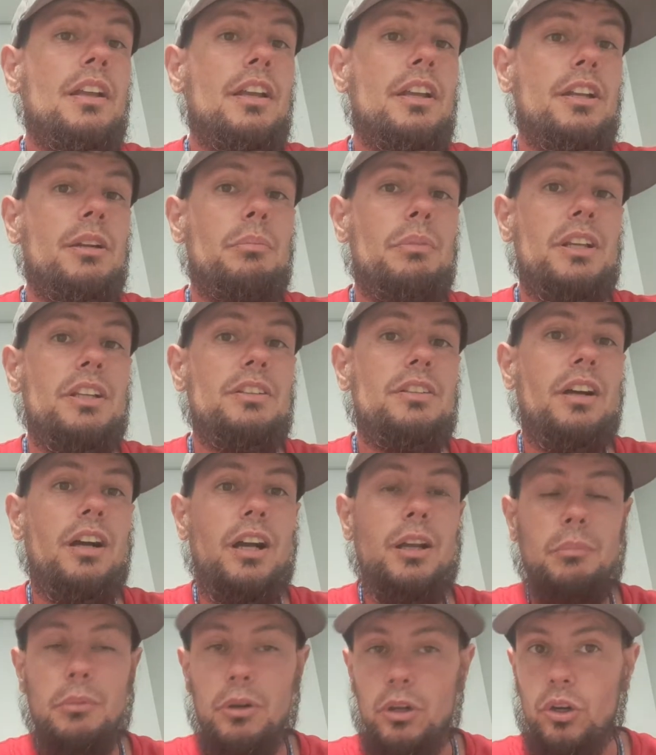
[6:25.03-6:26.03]
In the
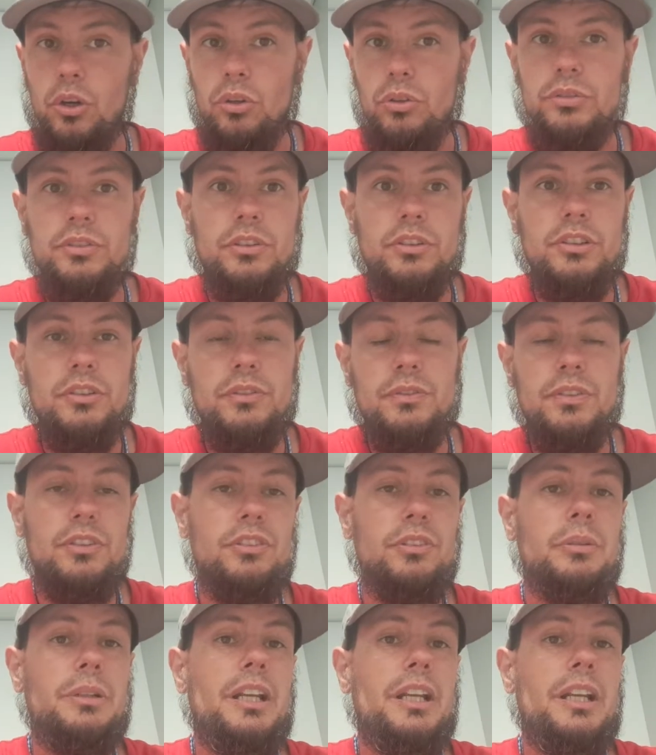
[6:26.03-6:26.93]
meantime, I'll go searching for some